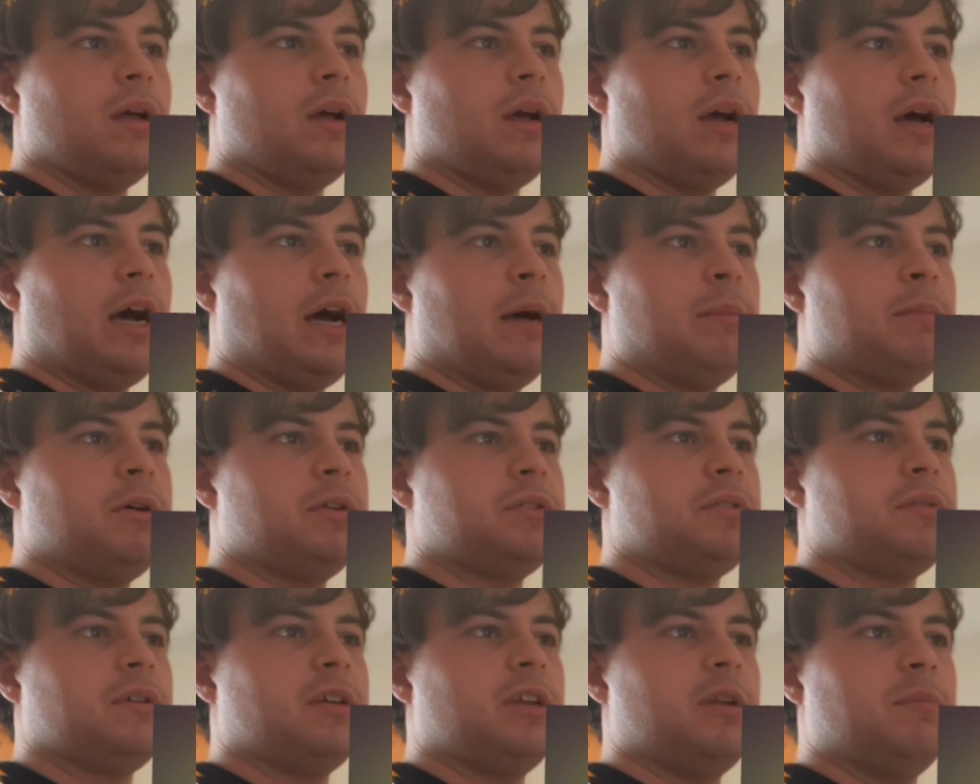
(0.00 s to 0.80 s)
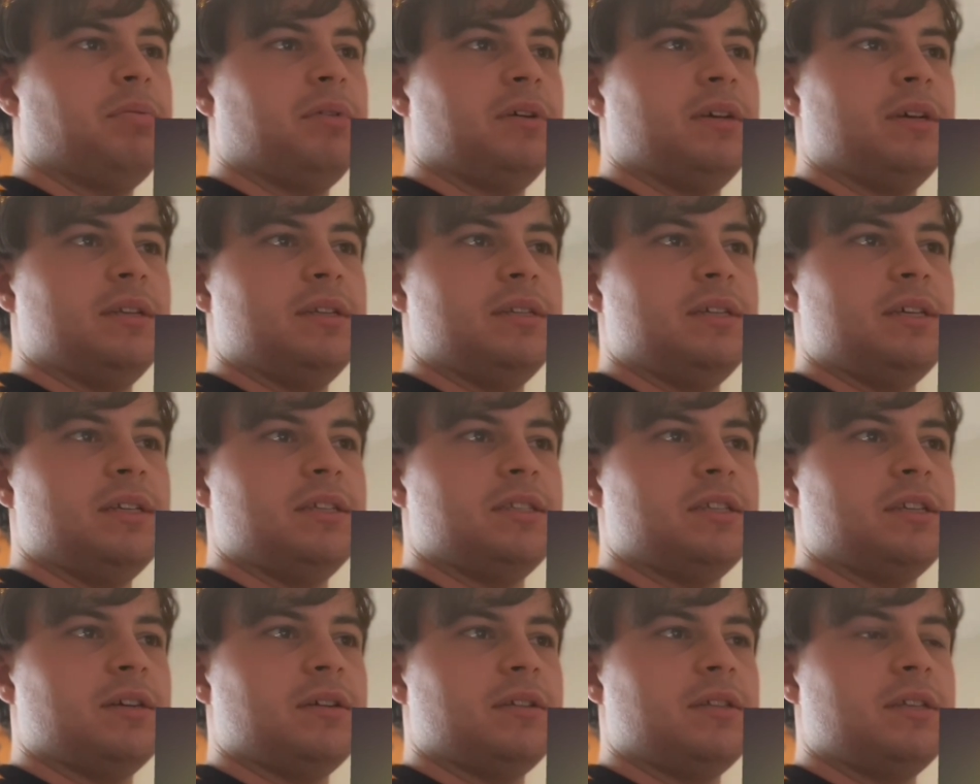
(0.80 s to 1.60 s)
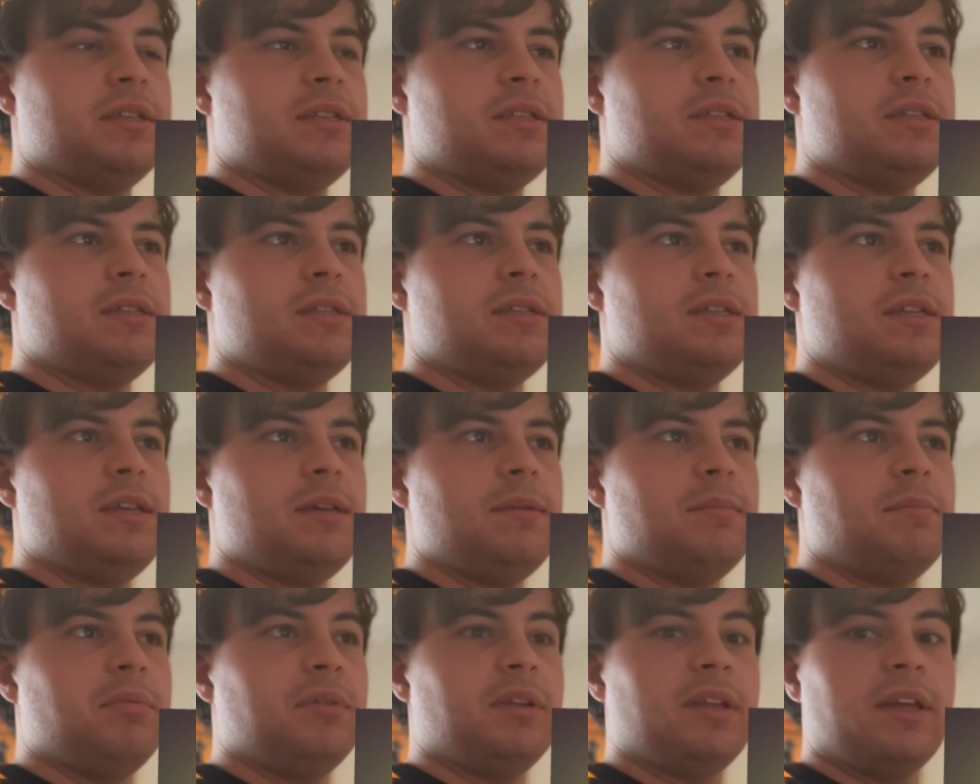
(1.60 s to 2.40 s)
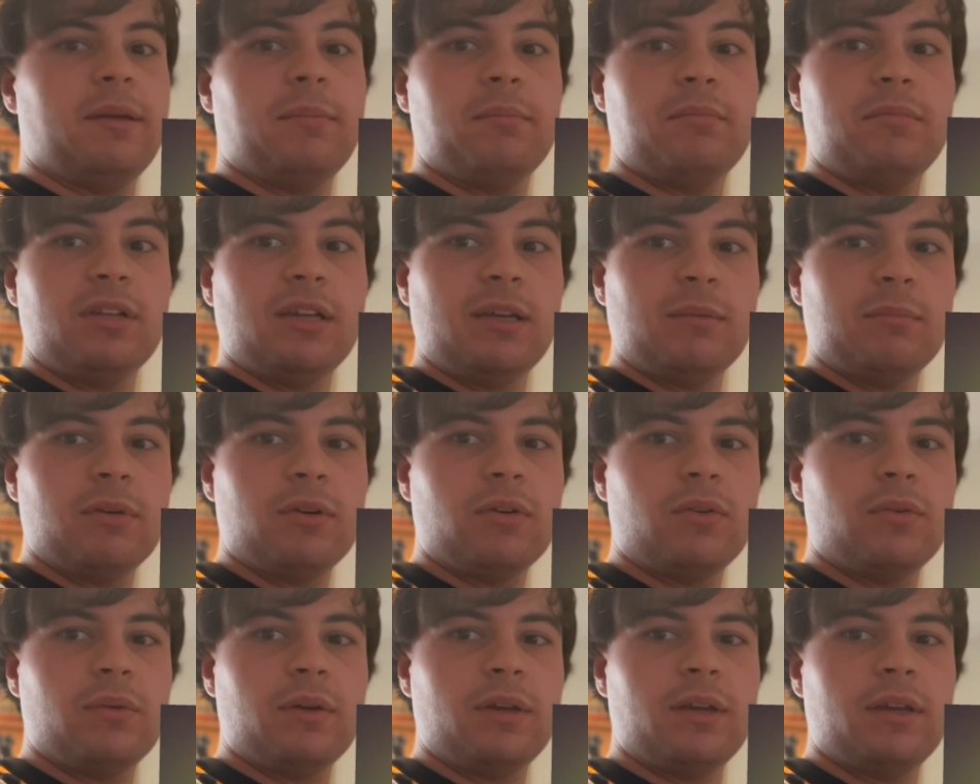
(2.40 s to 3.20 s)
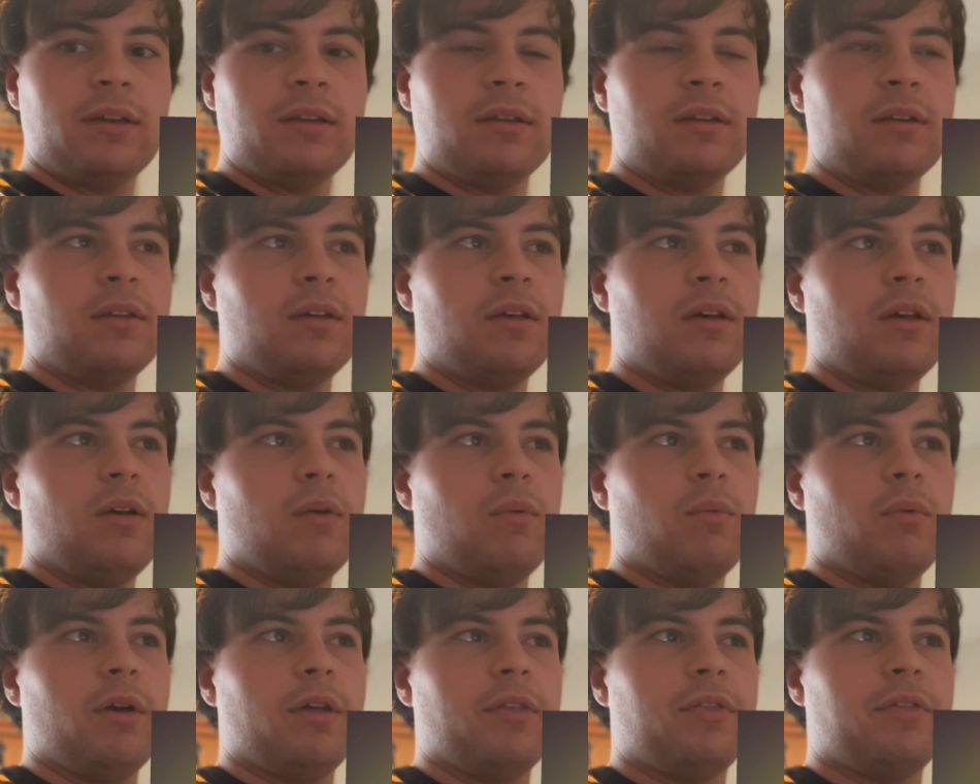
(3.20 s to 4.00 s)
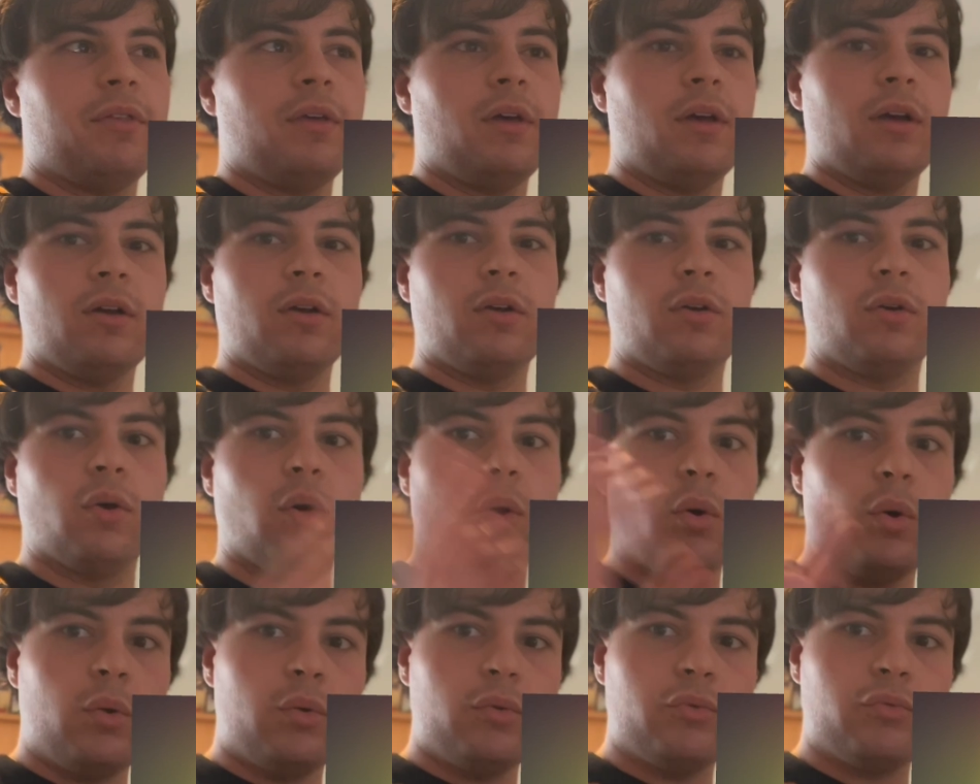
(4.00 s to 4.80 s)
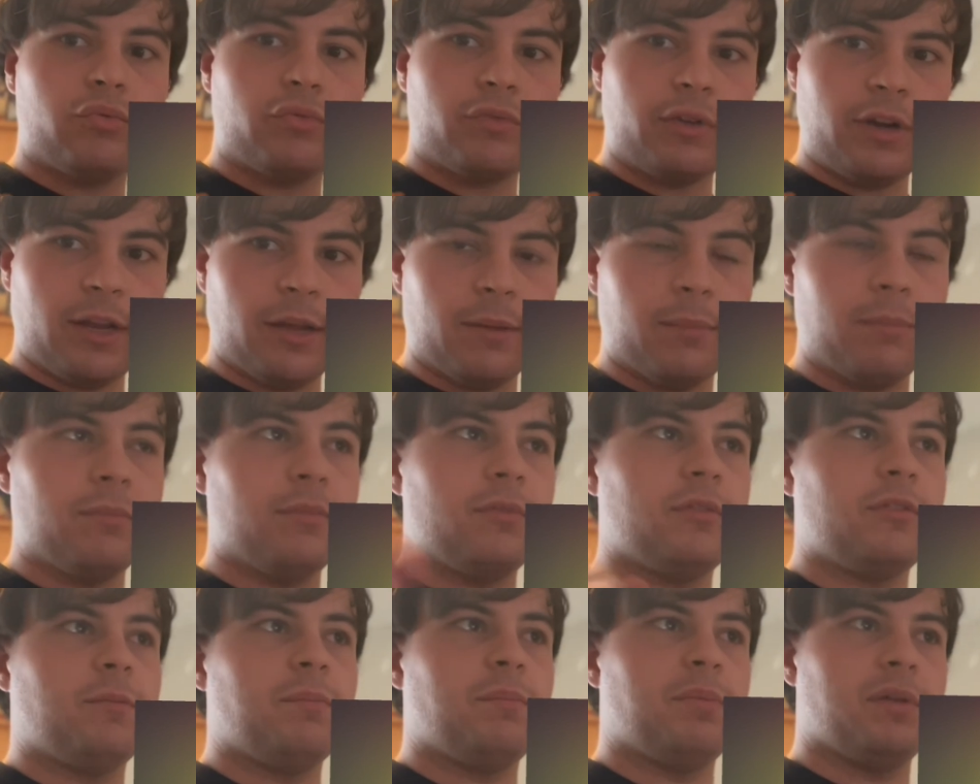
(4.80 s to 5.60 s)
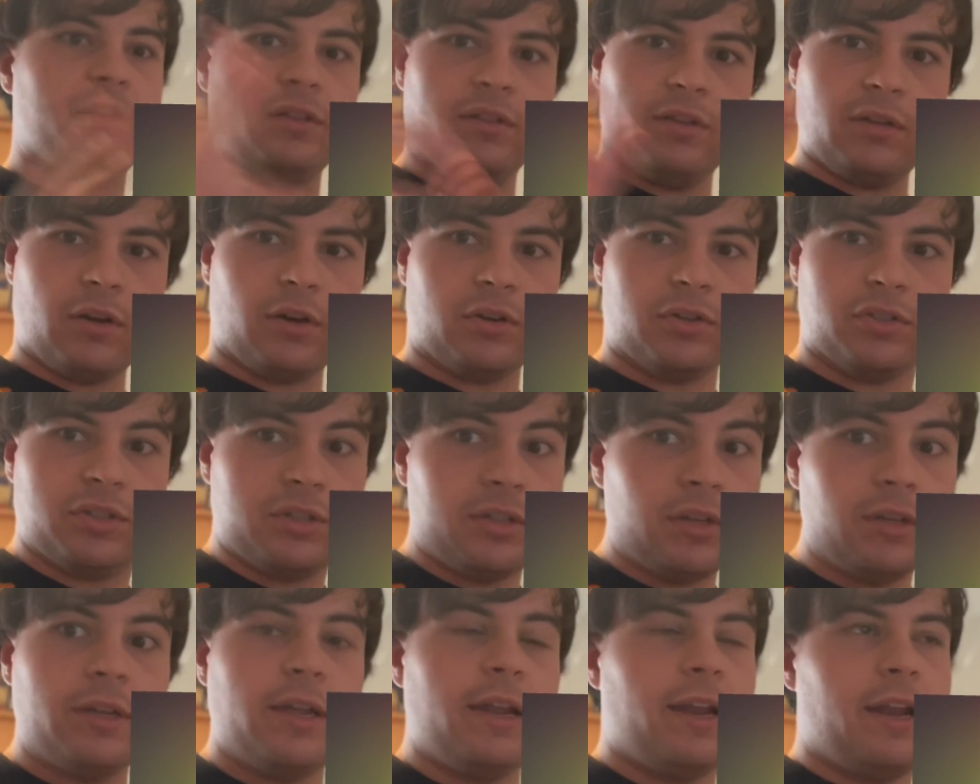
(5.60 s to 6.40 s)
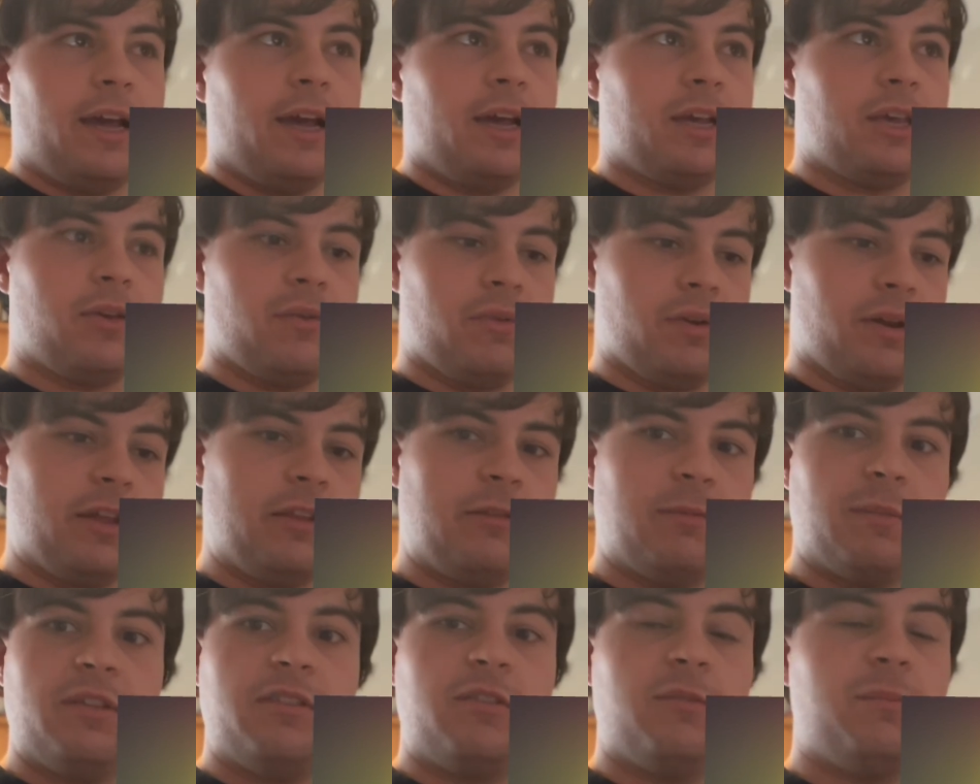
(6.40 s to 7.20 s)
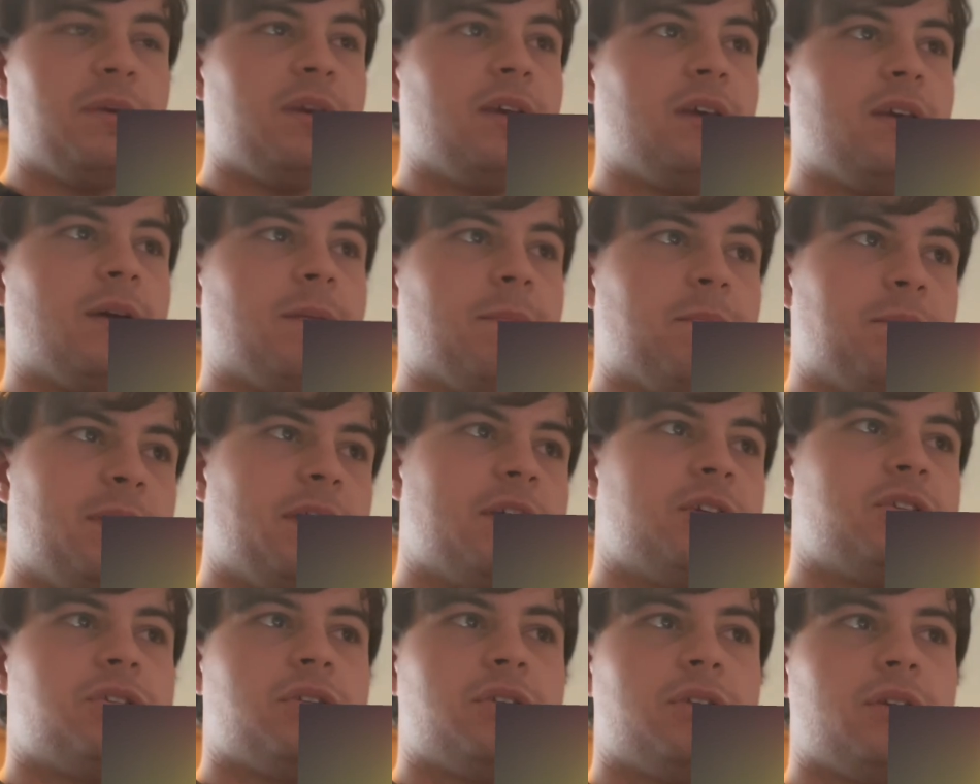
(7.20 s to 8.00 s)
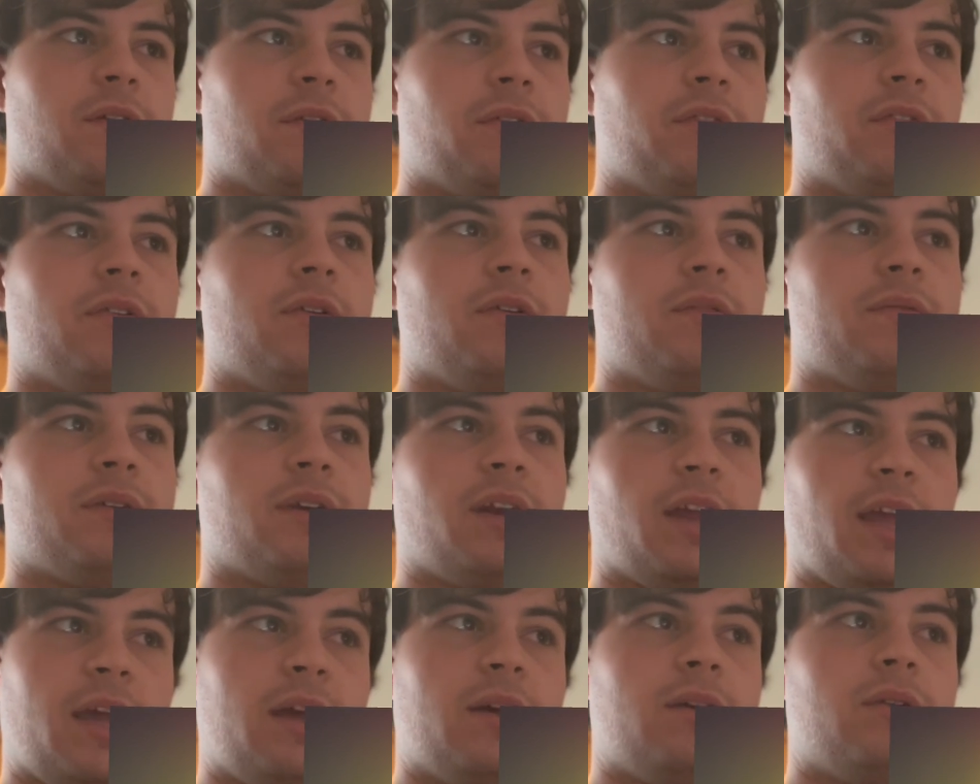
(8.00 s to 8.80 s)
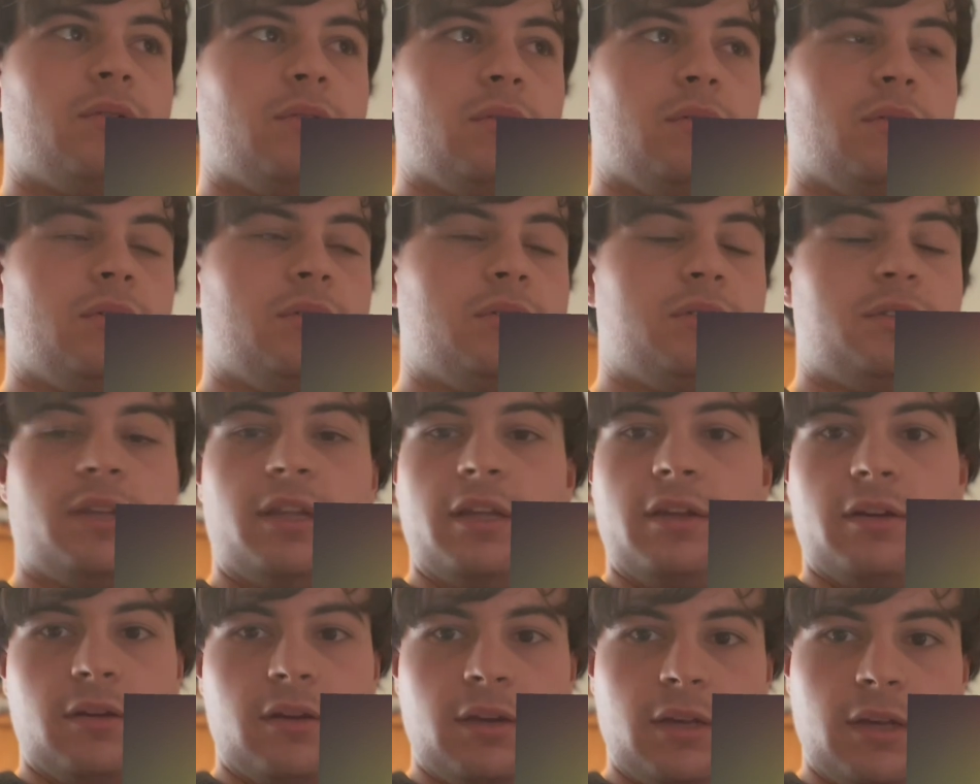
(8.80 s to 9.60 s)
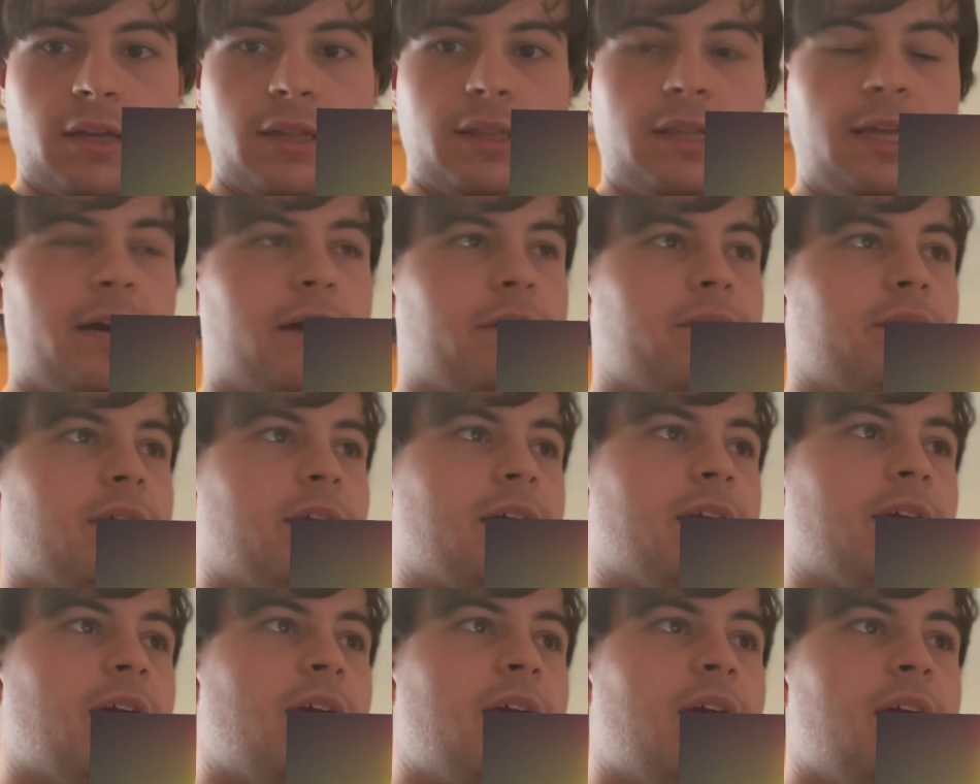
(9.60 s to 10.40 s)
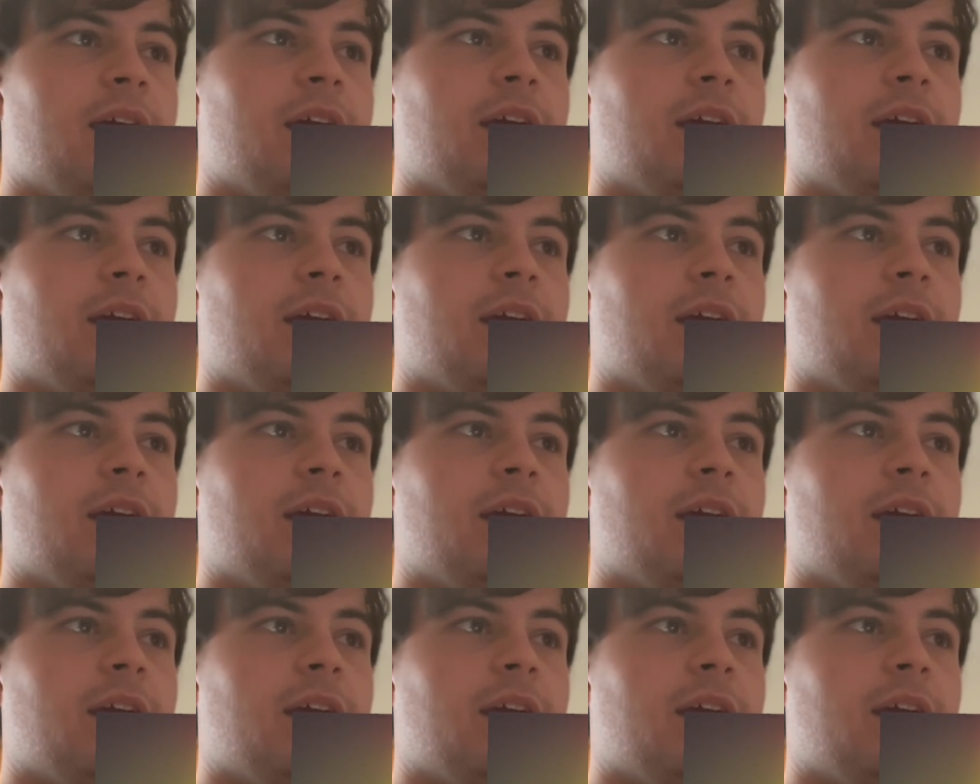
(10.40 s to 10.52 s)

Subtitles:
I'm also going to put in D tier. This is the Bling Bling McQueen with gold rims, but are still not accurate. It's meant to be a mixture of silver and gold, so they couldn't get that right.